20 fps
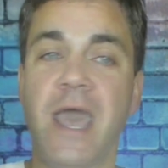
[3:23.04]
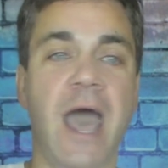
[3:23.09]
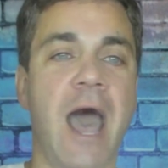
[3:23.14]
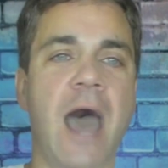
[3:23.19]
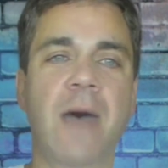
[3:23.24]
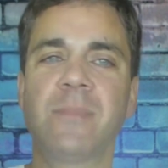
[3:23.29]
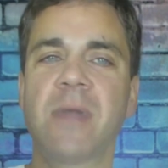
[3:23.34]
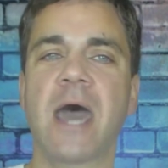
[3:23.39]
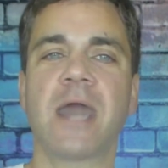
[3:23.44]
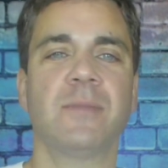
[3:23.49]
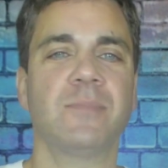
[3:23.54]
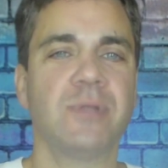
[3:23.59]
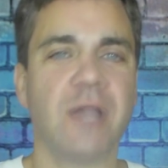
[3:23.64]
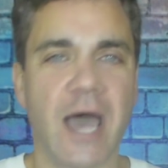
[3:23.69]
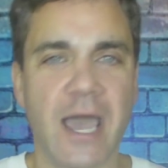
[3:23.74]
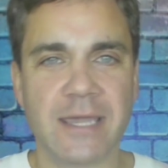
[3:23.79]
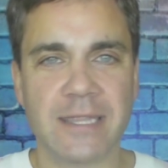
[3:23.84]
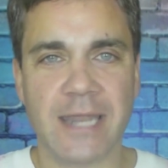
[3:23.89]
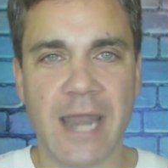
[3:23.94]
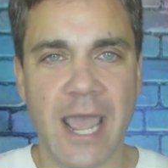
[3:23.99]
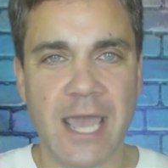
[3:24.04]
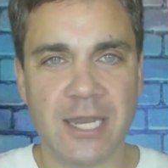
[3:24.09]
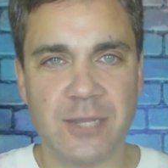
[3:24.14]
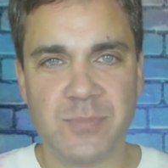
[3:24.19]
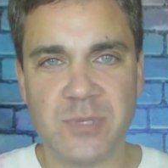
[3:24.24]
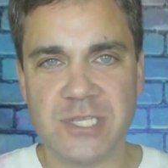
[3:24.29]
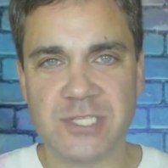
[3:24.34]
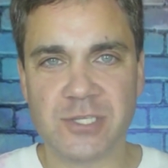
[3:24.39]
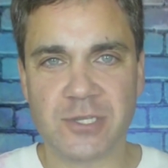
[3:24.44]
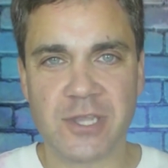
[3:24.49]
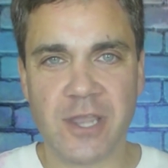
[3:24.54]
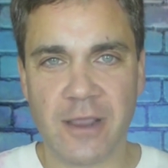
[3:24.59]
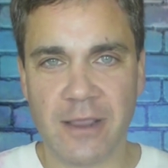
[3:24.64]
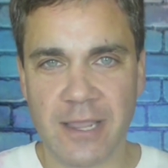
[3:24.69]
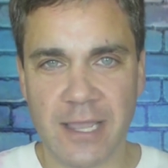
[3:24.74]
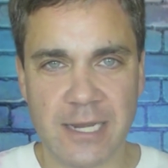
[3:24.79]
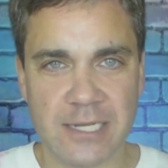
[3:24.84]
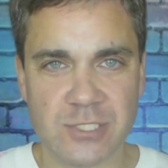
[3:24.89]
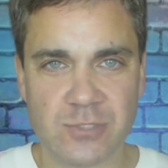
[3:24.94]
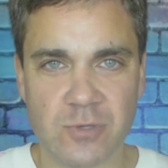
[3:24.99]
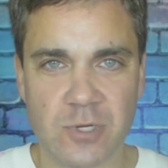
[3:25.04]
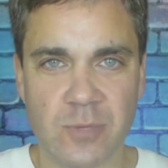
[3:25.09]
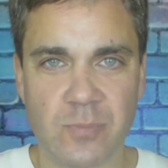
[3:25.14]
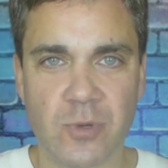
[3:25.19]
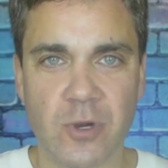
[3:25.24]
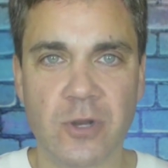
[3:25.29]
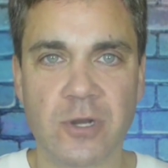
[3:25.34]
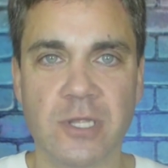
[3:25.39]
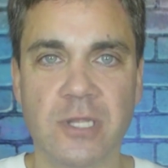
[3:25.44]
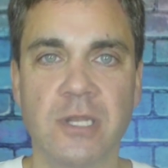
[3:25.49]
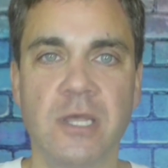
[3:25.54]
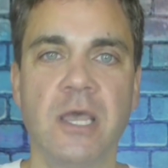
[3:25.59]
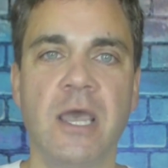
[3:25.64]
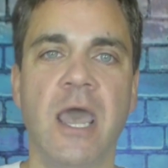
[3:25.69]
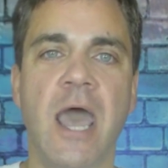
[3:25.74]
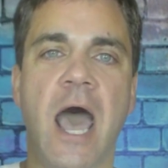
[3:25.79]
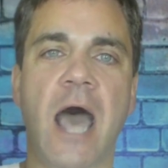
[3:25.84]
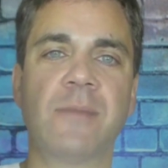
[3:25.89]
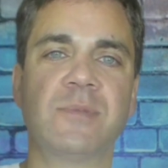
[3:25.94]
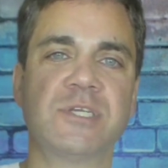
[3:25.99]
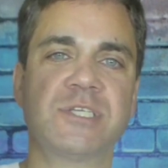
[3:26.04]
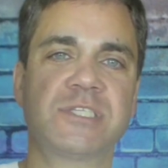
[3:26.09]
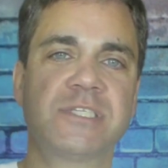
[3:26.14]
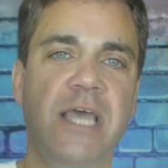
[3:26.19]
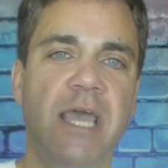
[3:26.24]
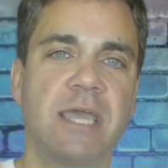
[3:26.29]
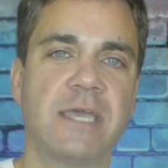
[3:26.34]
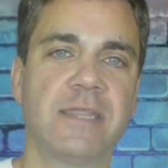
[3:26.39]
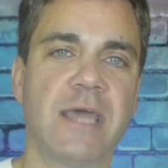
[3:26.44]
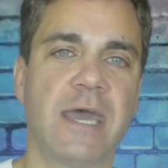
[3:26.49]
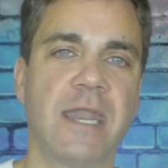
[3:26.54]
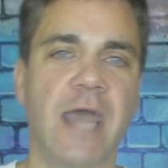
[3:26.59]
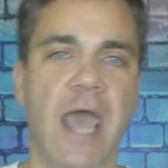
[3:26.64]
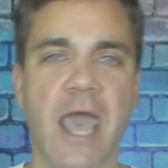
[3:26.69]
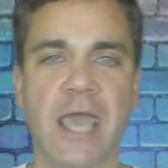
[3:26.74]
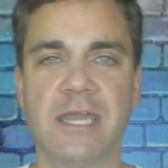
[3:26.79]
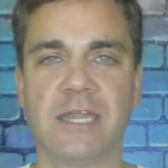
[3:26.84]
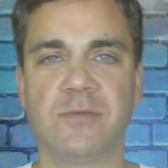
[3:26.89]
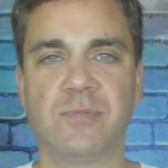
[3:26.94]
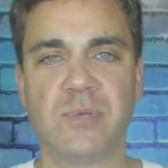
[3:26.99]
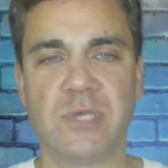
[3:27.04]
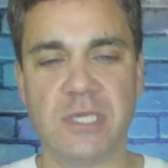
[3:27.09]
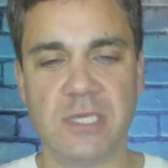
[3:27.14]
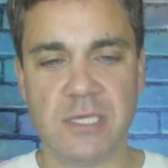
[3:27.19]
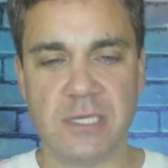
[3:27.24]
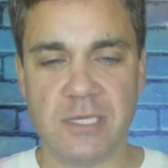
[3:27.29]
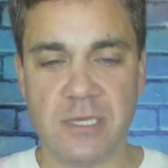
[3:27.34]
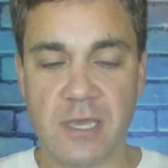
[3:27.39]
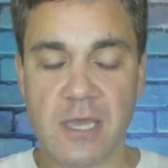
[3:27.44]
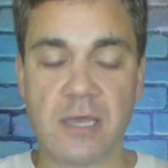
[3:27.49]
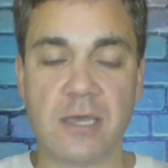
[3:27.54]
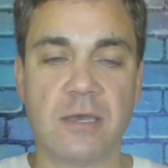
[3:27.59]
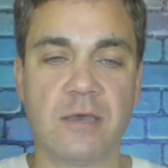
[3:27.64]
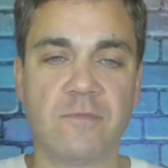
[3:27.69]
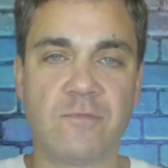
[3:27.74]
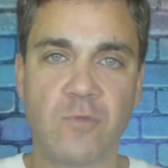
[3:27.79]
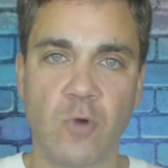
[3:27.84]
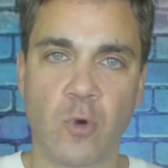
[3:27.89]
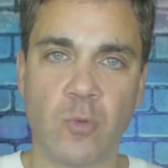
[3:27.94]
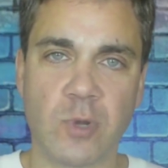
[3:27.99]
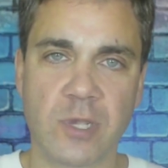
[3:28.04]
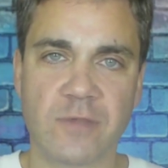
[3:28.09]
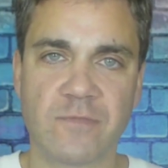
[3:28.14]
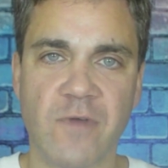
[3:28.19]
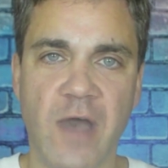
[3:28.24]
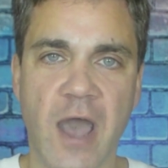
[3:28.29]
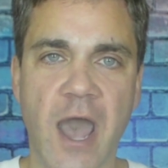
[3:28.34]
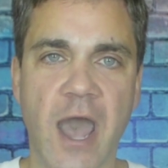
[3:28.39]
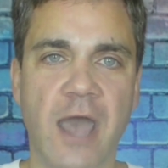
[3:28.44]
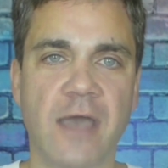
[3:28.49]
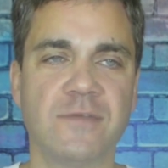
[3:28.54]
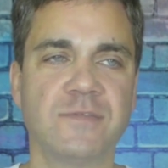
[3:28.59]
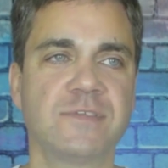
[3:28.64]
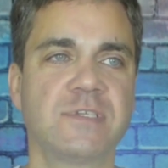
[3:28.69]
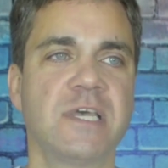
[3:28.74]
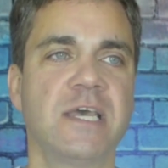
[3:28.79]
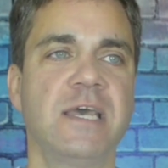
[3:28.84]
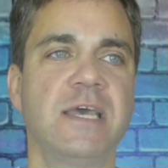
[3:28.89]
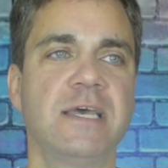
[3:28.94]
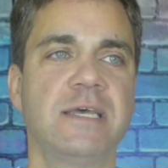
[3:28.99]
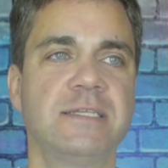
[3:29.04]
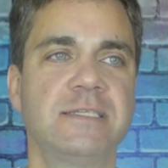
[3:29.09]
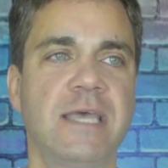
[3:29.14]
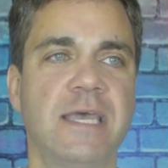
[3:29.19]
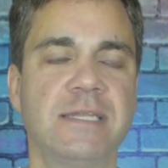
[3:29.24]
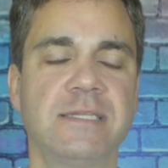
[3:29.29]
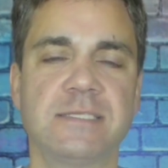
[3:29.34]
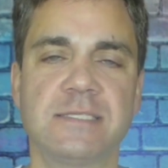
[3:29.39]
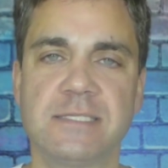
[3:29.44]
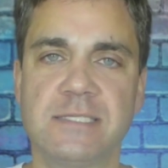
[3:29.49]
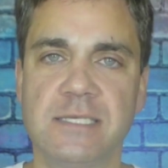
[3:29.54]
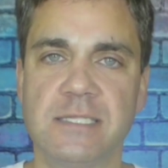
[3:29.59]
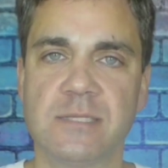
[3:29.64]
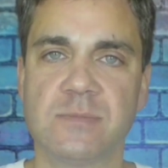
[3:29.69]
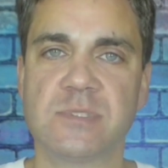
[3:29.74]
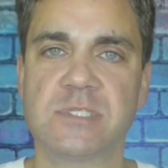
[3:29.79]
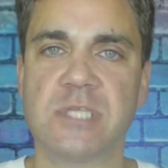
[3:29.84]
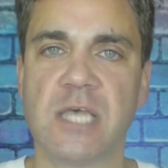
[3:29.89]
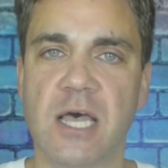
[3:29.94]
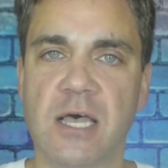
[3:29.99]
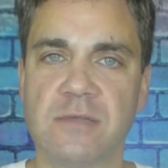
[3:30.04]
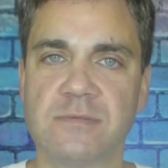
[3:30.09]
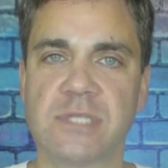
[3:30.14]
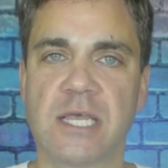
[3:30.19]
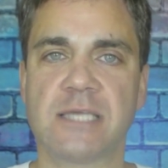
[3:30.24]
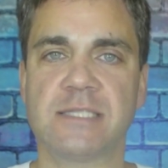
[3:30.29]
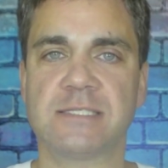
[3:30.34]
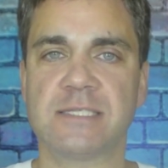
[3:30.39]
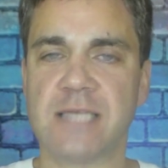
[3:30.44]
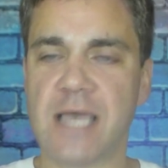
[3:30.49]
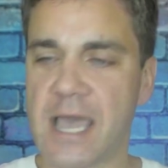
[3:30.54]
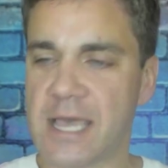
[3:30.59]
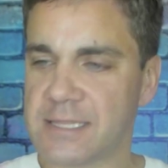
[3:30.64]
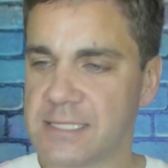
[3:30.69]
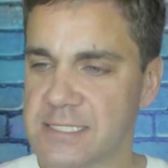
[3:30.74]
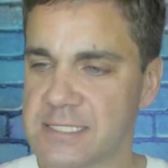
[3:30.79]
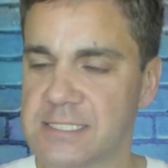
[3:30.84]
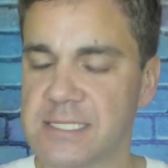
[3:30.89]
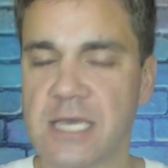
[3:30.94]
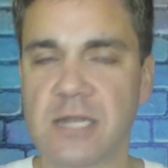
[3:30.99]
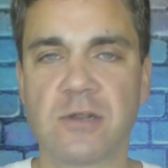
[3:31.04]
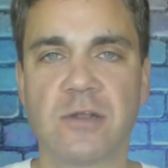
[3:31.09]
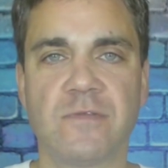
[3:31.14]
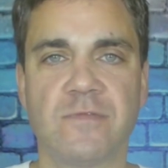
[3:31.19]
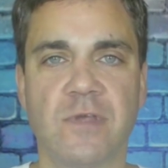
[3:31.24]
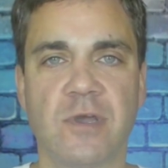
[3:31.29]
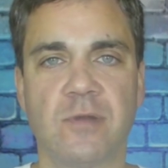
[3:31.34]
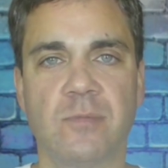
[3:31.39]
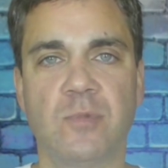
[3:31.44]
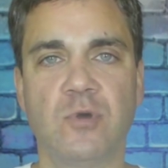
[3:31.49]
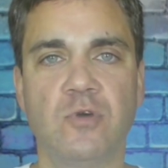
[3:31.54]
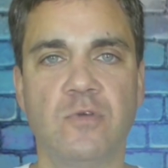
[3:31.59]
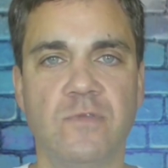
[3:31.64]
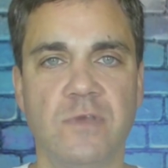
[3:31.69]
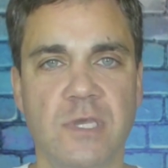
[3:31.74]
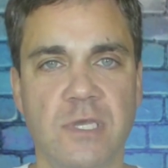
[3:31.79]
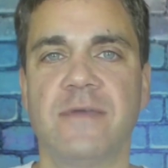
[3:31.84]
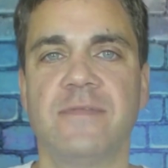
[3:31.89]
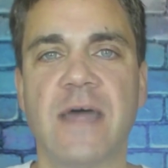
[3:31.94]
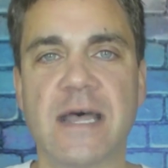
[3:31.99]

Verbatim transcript: i'm not implying that infps are carrying any sort of burden i'm just saying that infp four wing fives tend to see themselves as at the center of their movie.